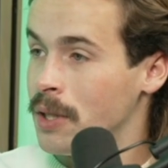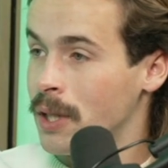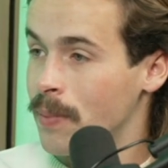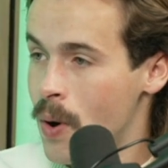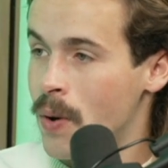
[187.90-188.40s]

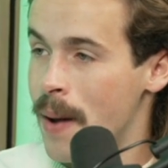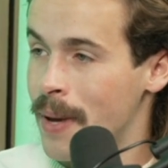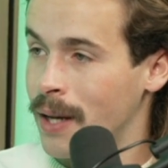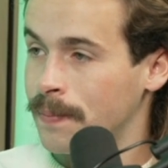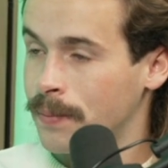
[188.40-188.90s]

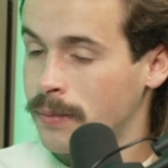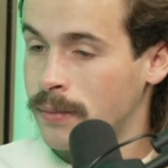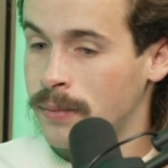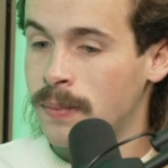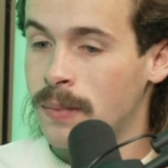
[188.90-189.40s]
programming,
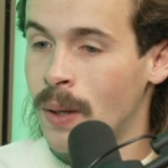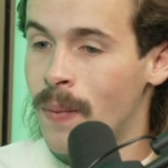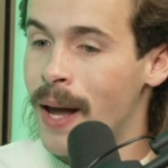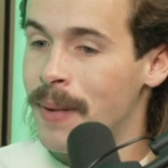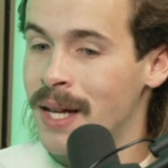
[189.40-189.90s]

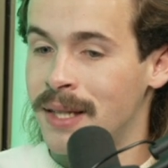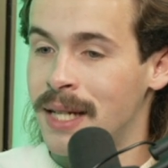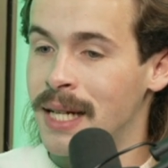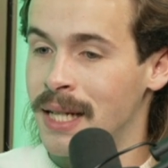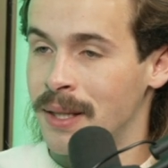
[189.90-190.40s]
right? Because then
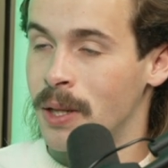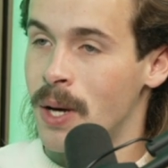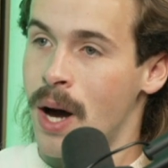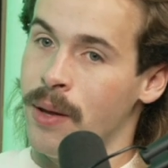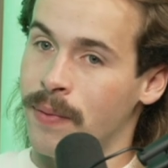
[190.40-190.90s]
it is the
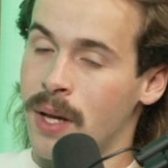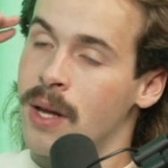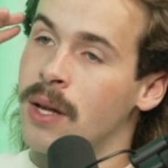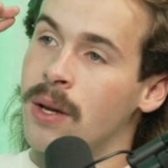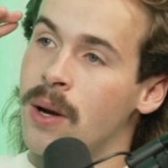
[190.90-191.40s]
thought of,
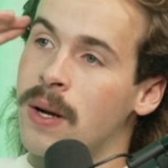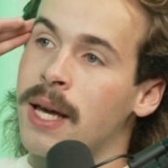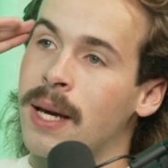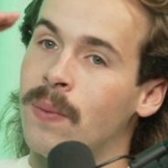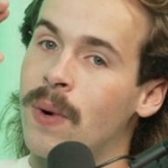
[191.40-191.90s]

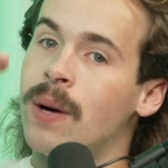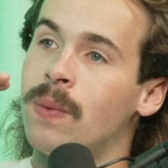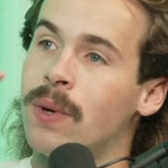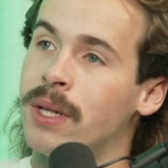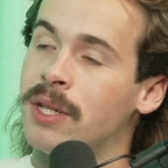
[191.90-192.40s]
okay, what
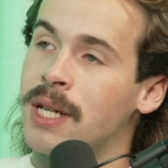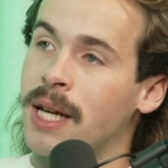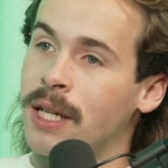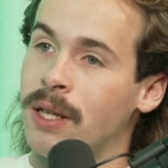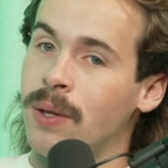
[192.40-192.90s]
words can I
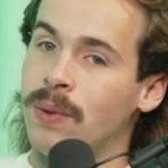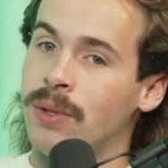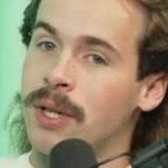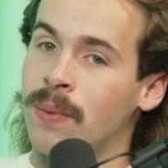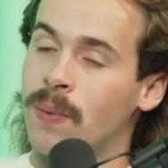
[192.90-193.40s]
use
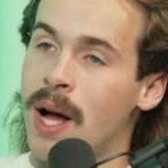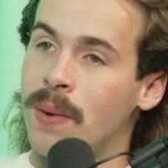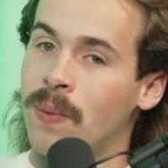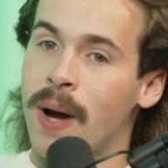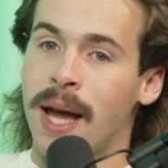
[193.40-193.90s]
in what
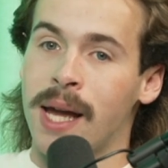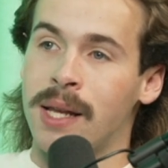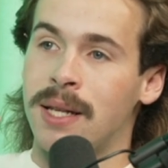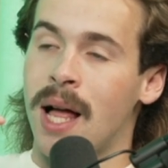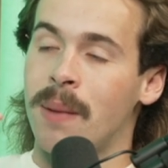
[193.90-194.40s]
way
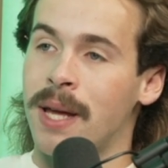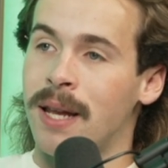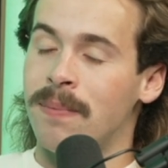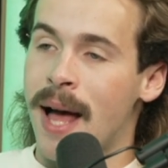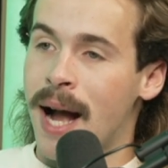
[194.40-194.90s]
to help
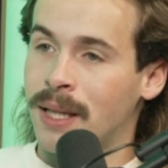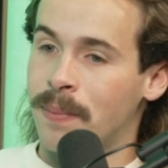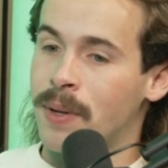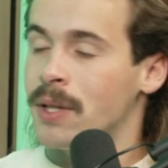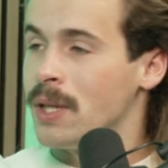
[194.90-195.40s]
impact the
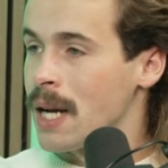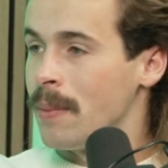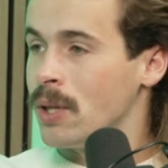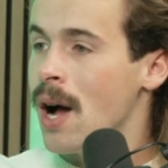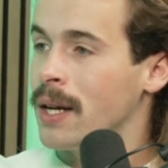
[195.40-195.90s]
person that I'm
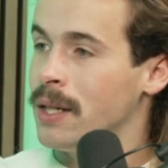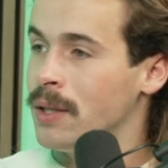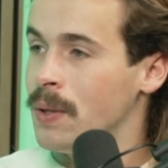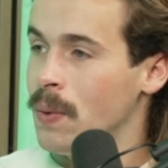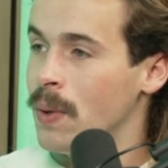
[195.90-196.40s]
talking
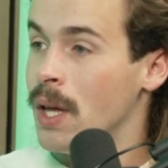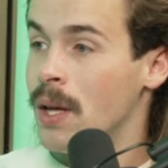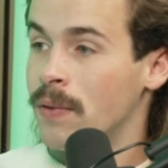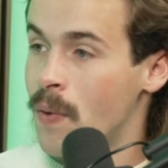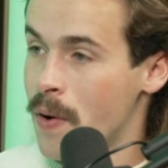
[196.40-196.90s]
to
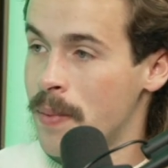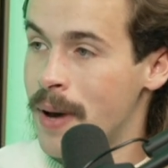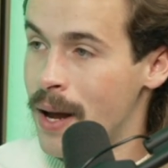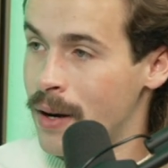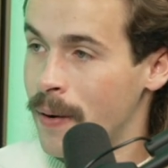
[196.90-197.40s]
for the
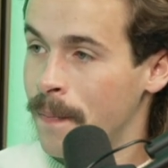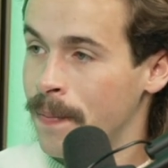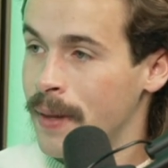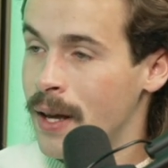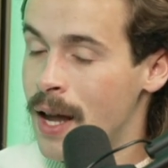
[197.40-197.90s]
better?
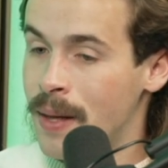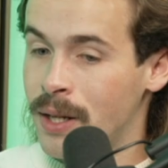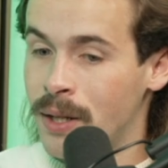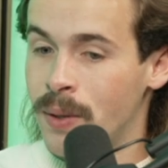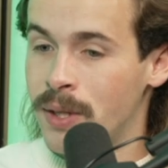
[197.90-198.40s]
And then
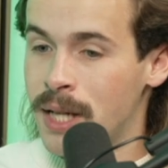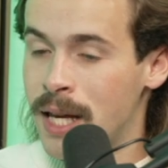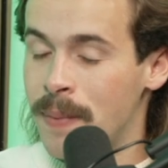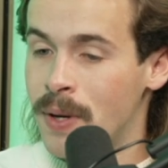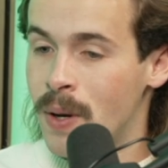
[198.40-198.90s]
using
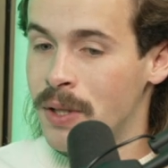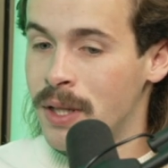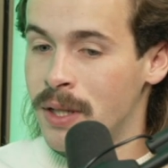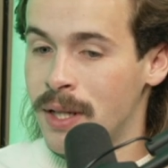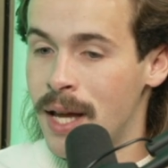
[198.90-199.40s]

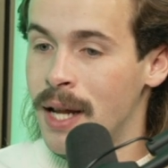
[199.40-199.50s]
hypnosis in a